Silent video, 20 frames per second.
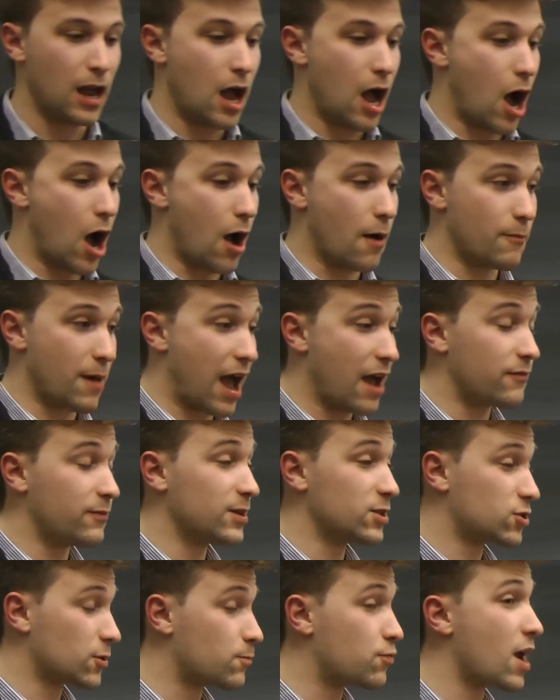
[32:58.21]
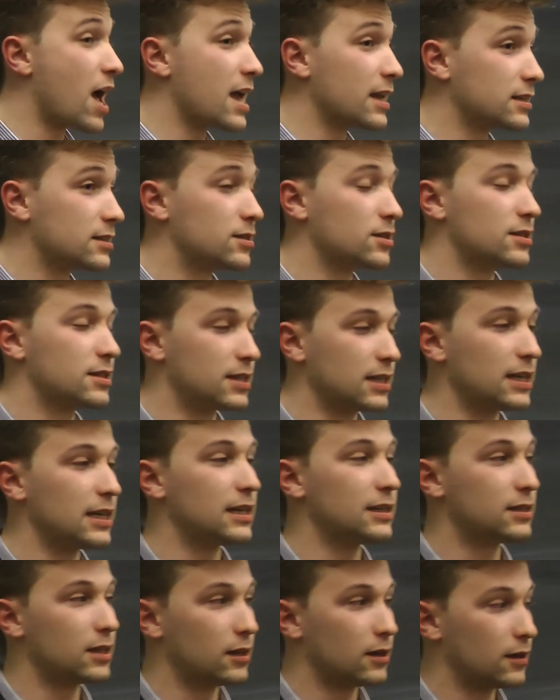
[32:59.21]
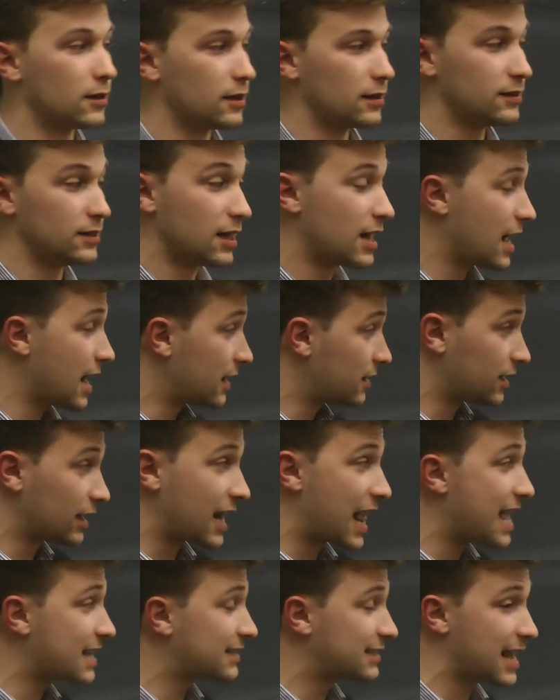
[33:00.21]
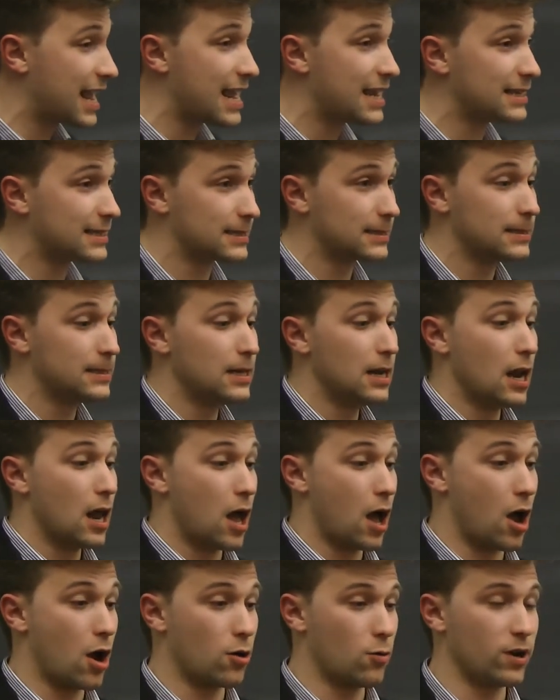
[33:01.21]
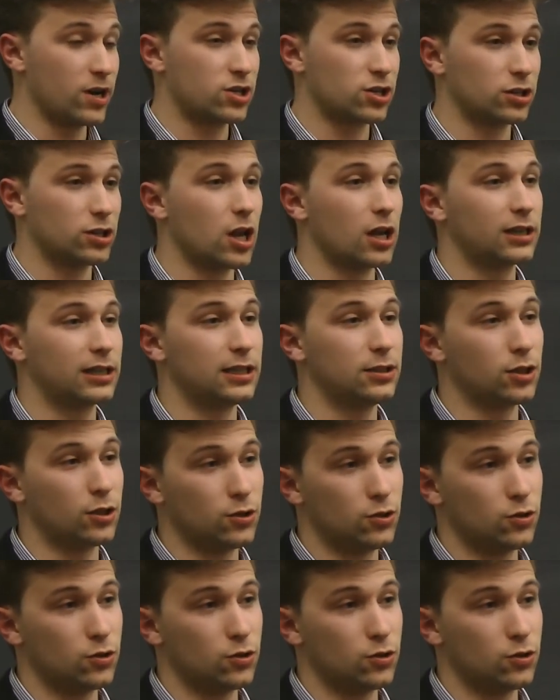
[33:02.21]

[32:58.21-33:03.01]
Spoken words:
I've been surprised to see in the last days Rachel Notley, the